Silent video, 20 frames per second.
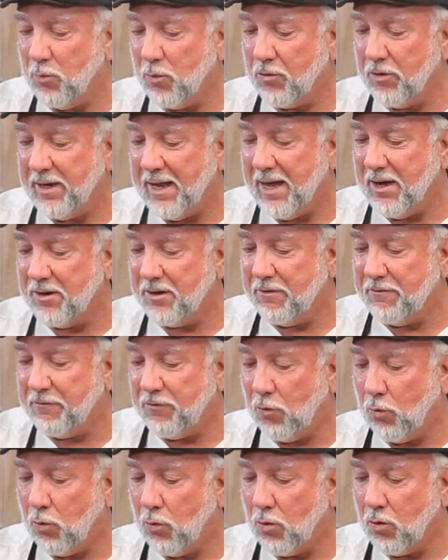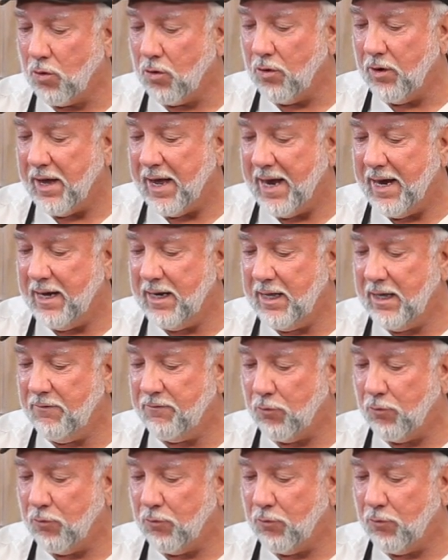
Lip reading: We're down to 480,